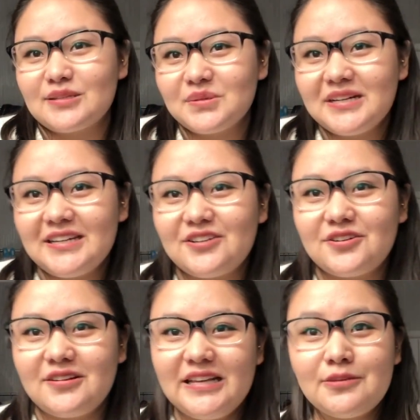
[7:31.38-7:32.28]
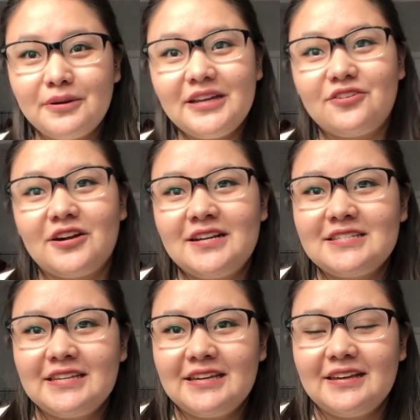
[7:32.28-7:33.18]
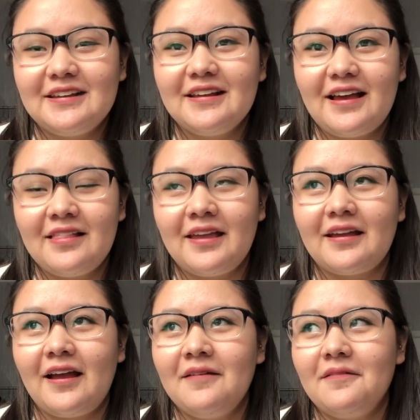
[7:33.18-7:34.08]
pretty crazy. I'm like